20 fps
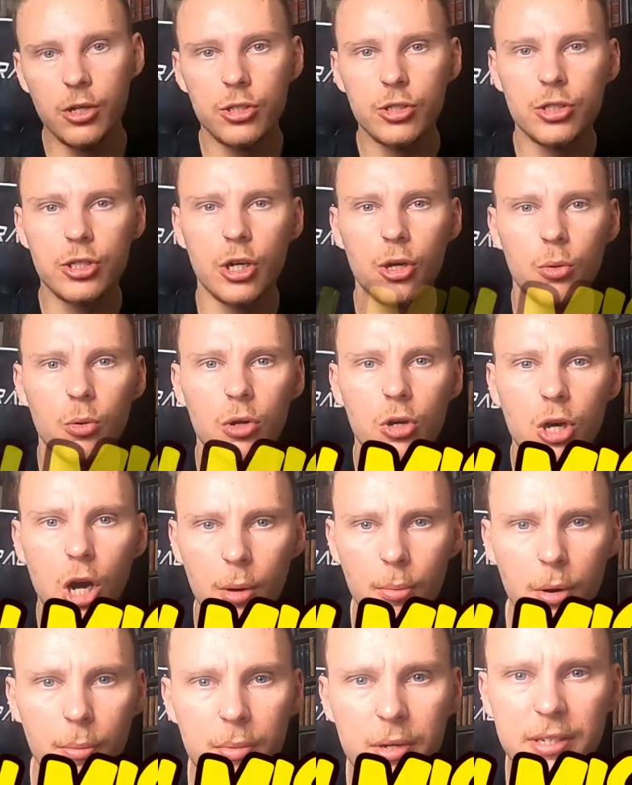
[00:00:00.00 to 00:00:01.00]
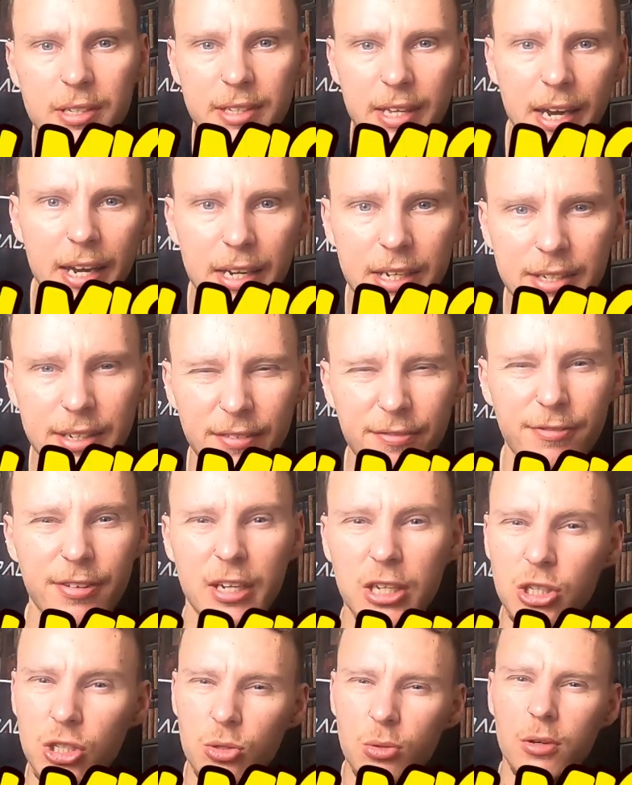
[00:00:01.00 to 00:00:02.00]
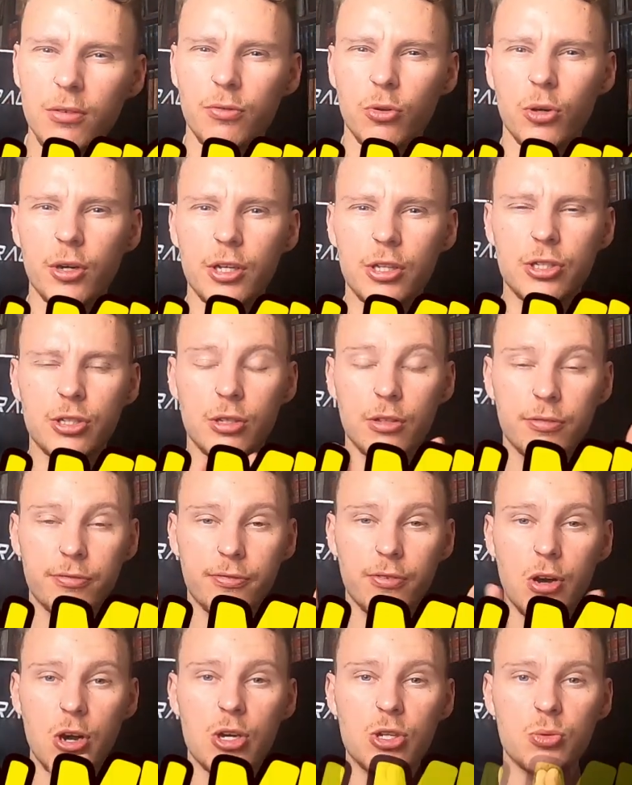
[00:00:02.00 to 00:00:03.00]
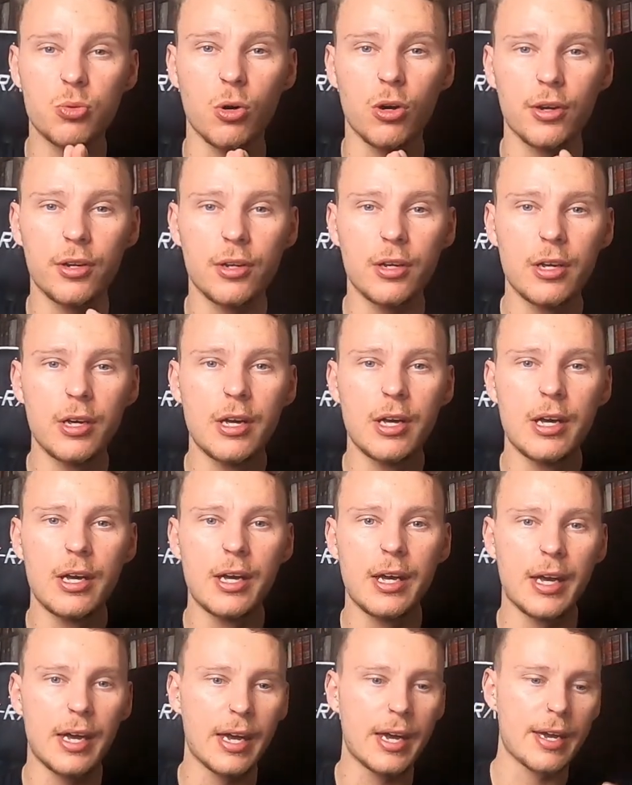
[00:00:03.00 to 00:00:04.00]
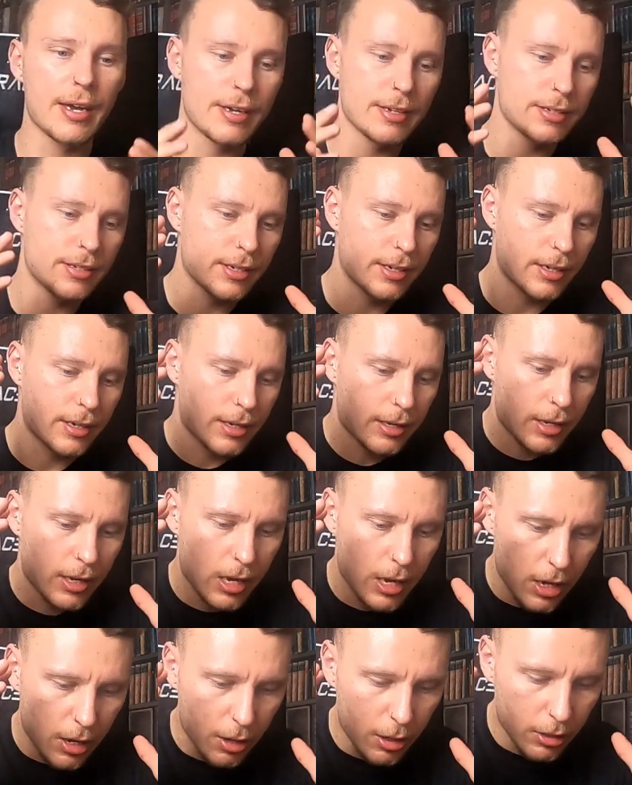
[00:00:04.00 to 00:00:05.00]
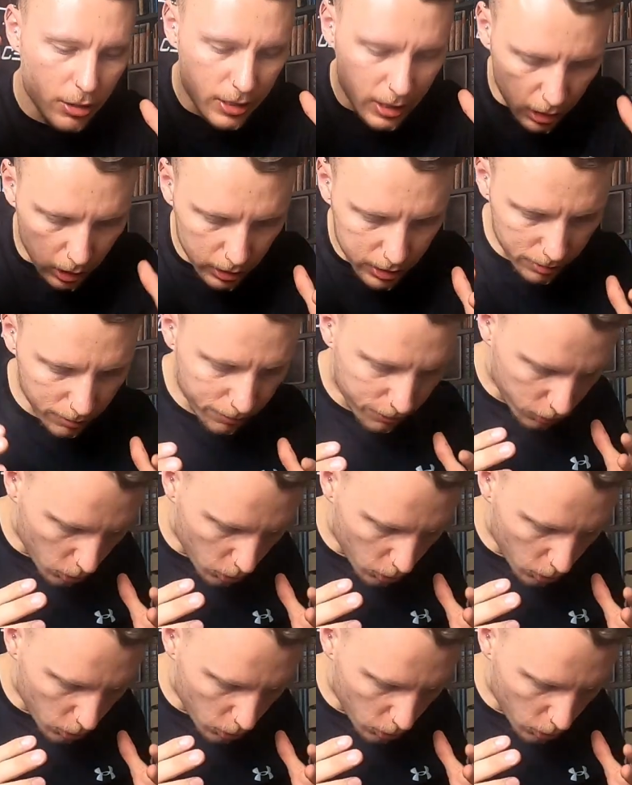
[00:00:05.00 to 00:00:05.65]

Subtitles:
So, common mistakes and things to avoid. So the first one is tilting